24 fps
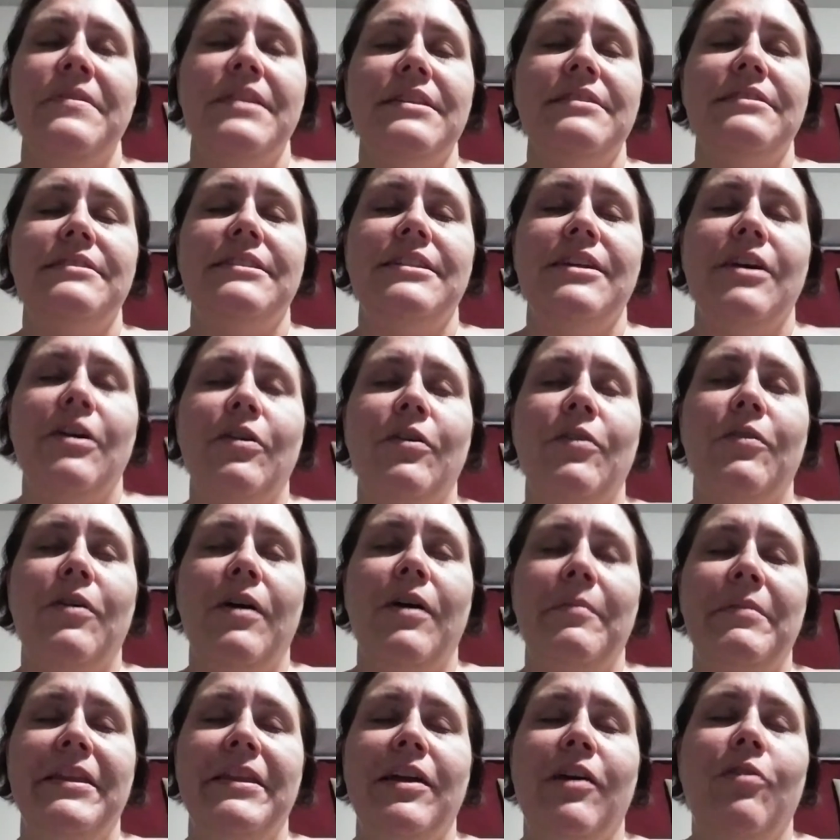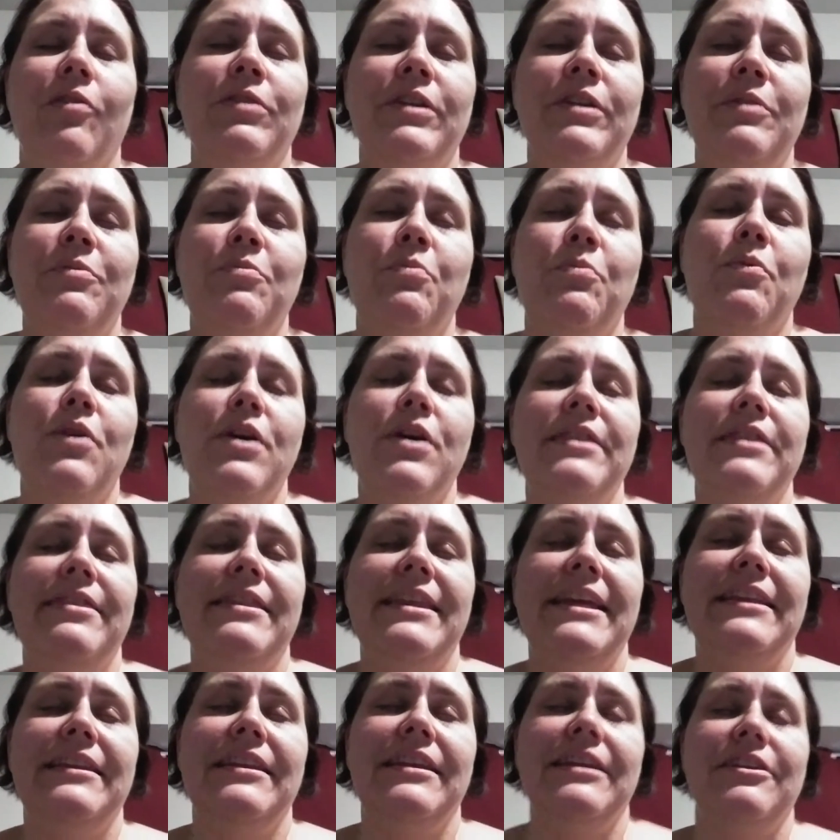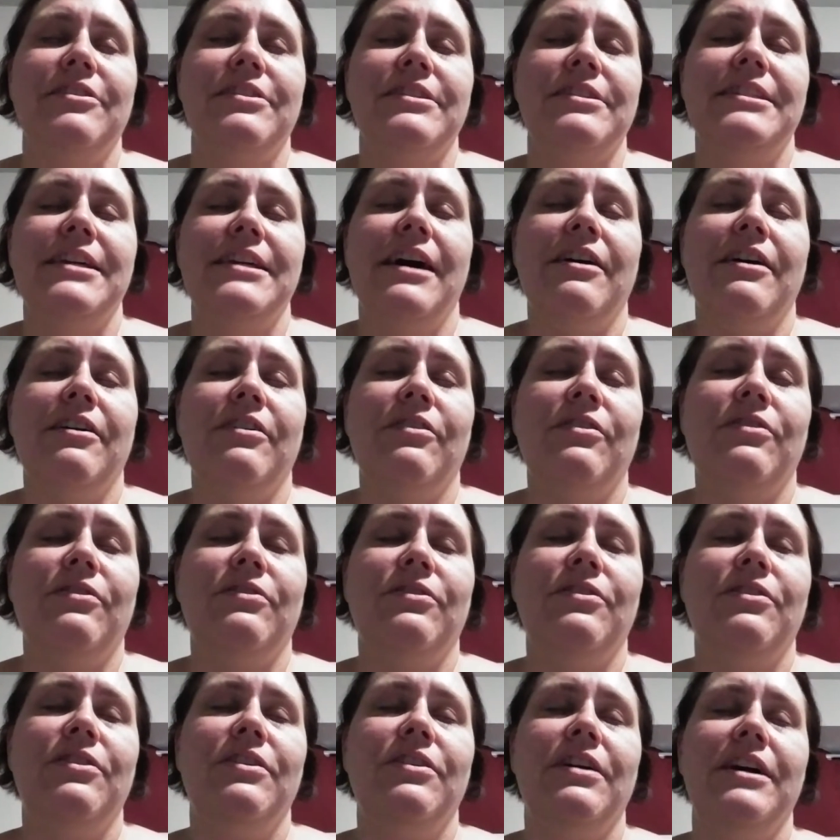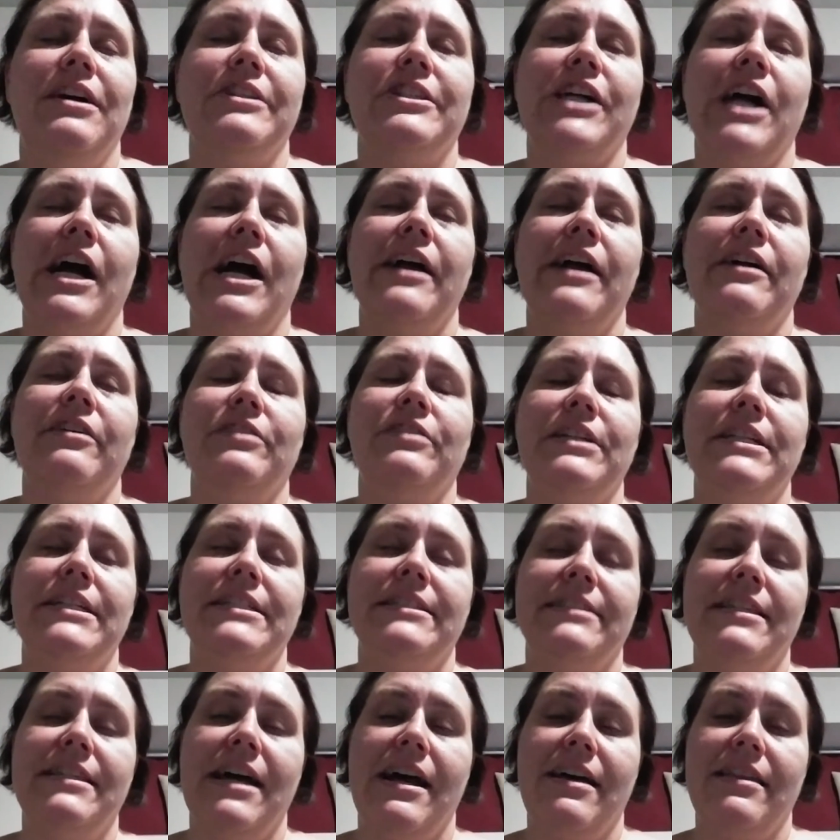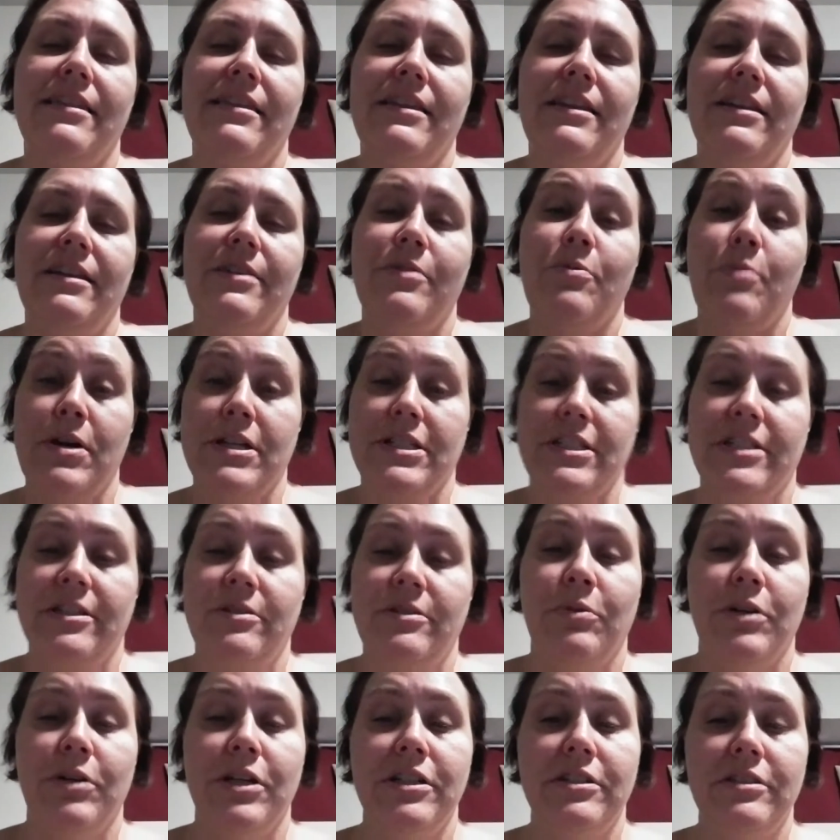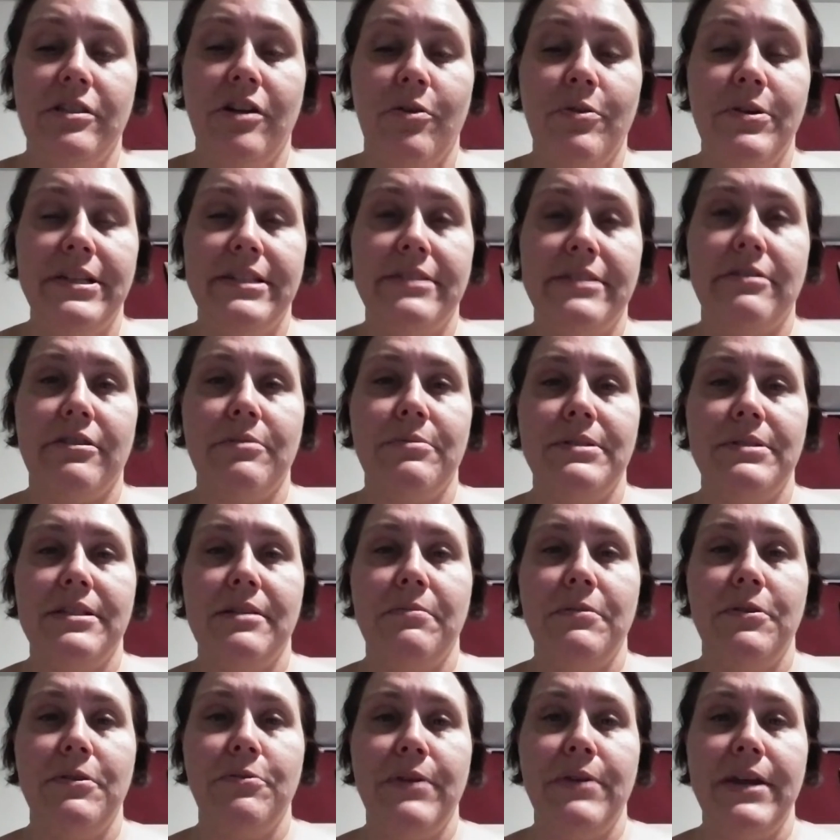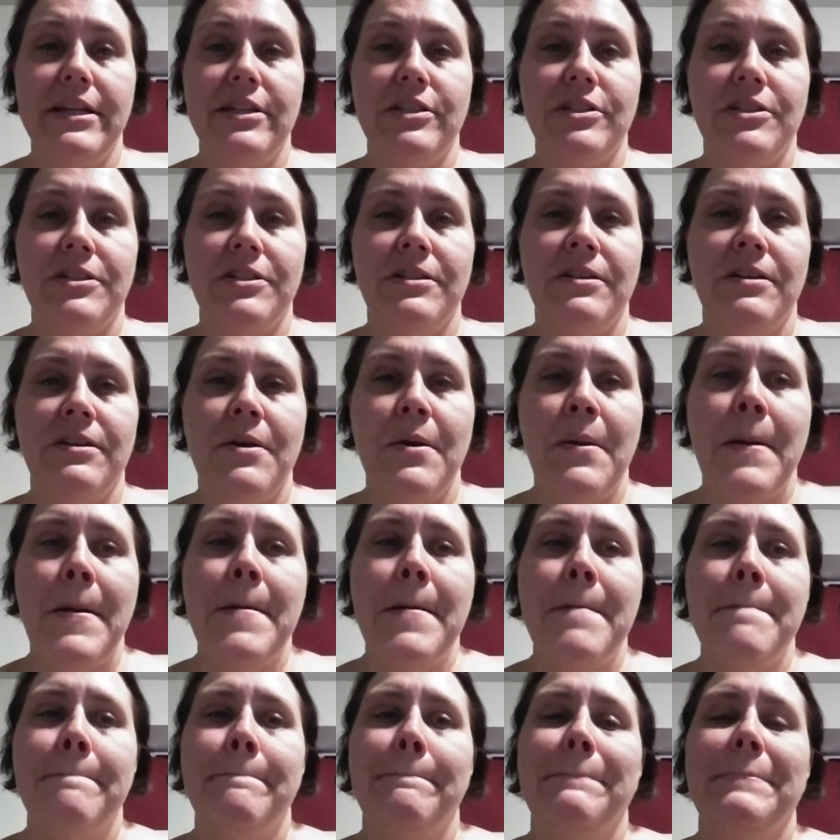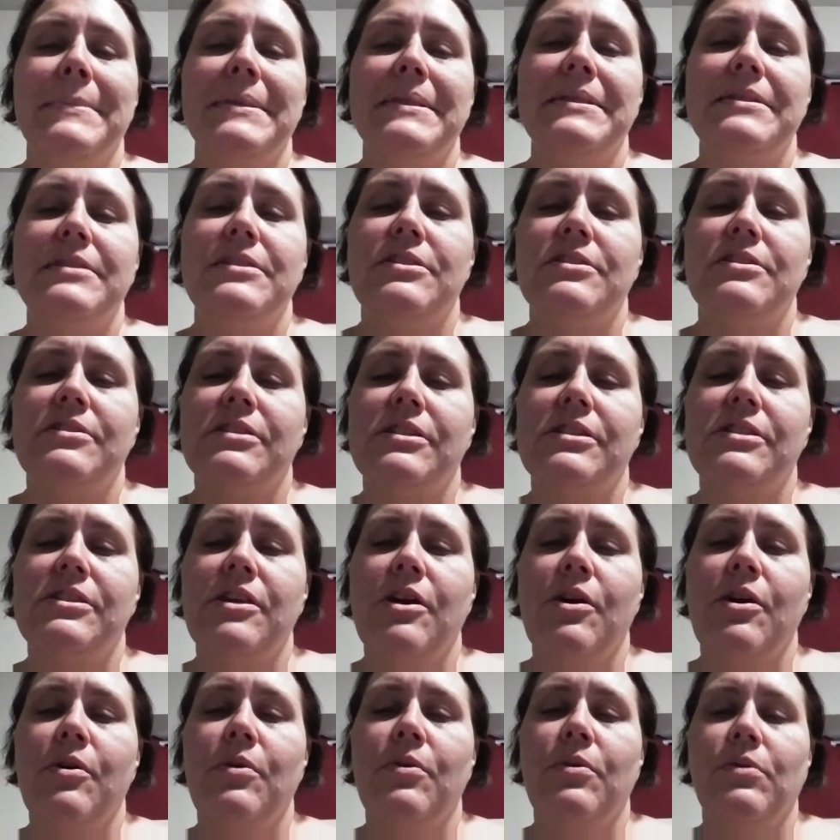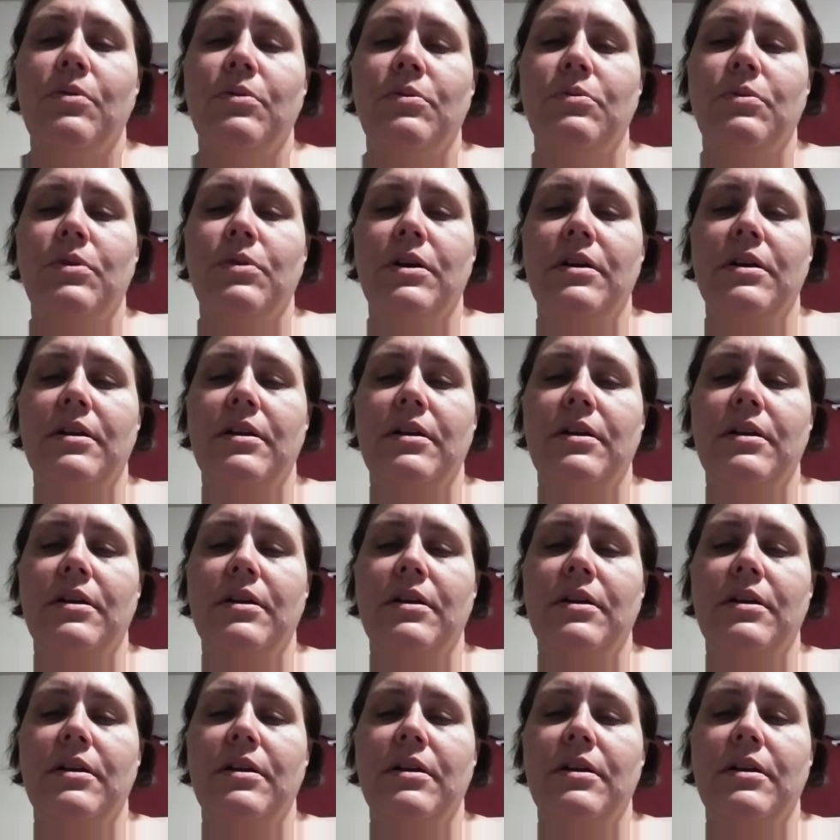So, I mean, the only one thing that you can tell a child is that the question words always start with WH. So,